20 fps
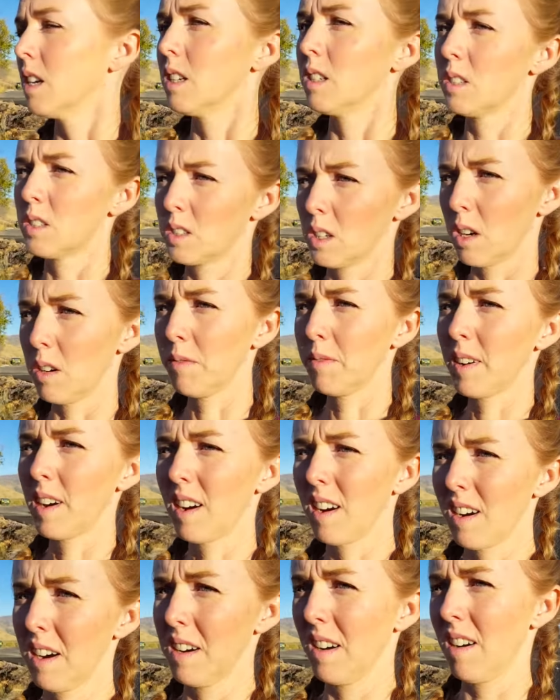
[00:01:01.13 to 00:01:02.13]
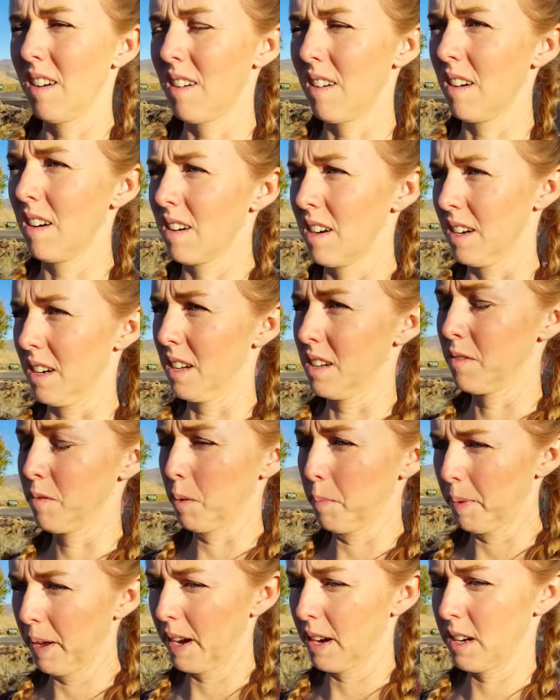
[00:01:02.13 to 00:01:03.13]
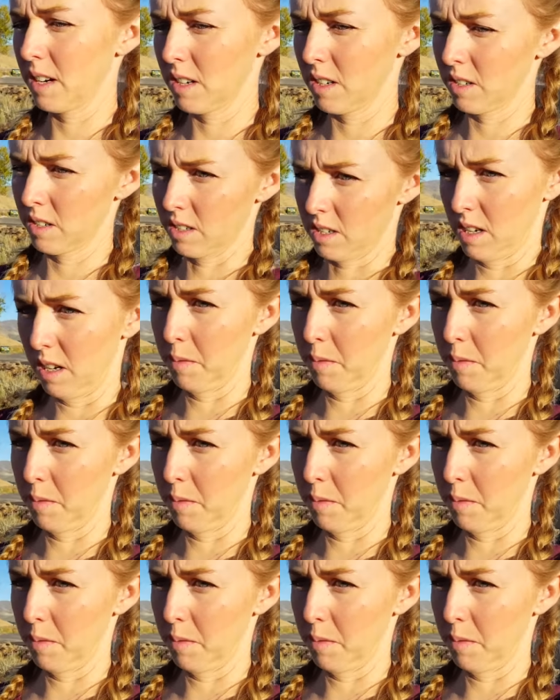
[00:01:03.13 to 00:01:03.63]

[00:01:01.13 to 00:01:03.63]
so, so far, our repairs and